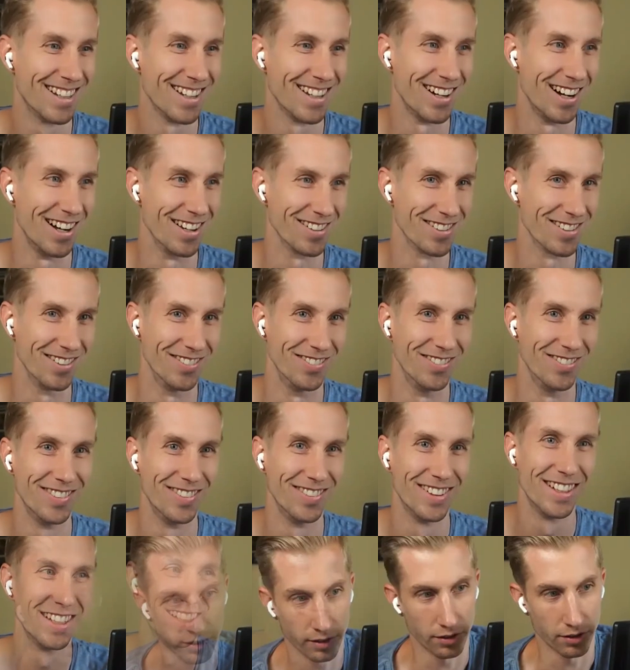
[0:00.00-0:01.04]
awesome.
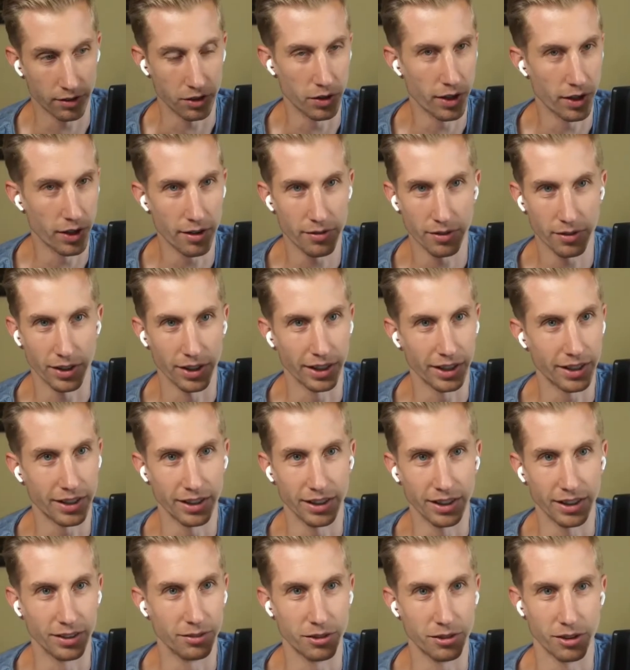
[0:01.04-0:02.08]
Do you have like
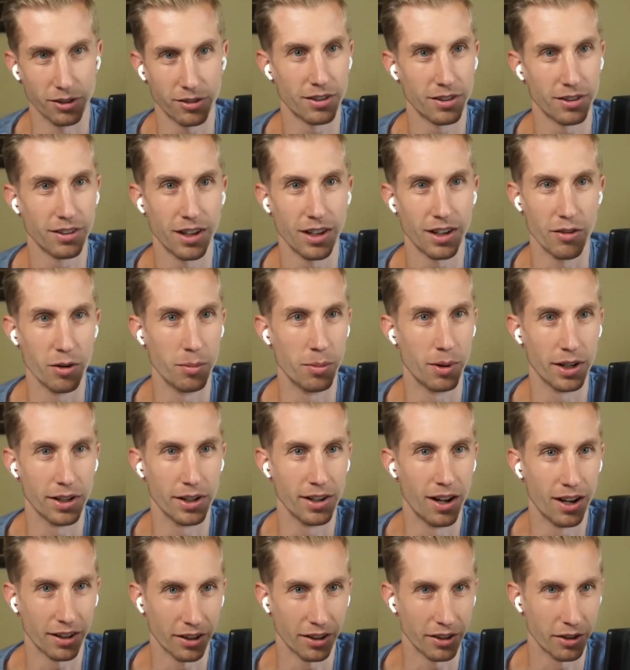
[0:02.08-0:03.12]
uh, just everybody
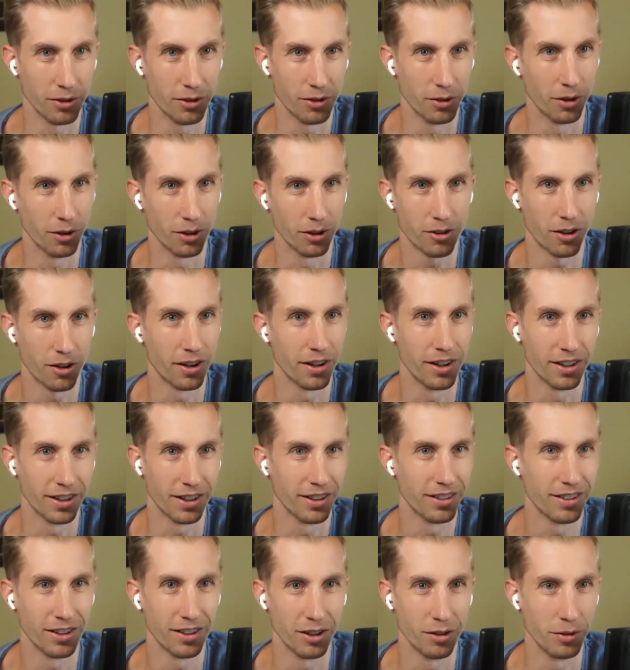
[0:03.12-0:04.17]
knocking at your door trying to
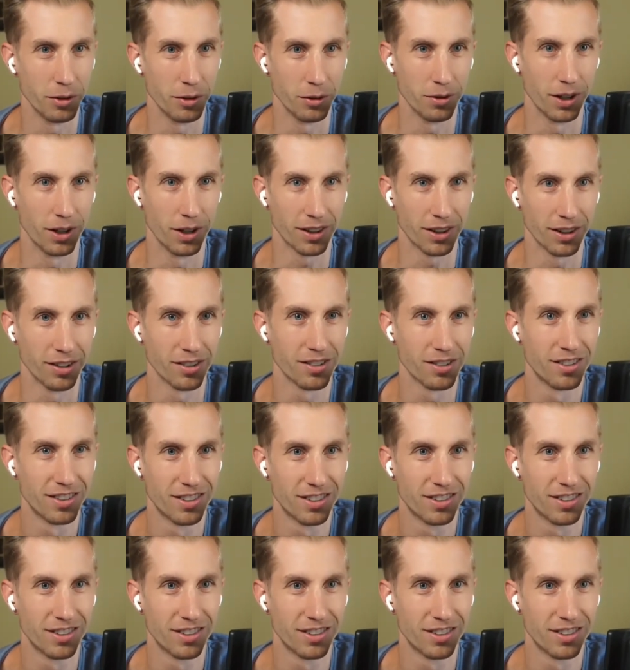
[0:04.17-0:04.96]
get interviews like this?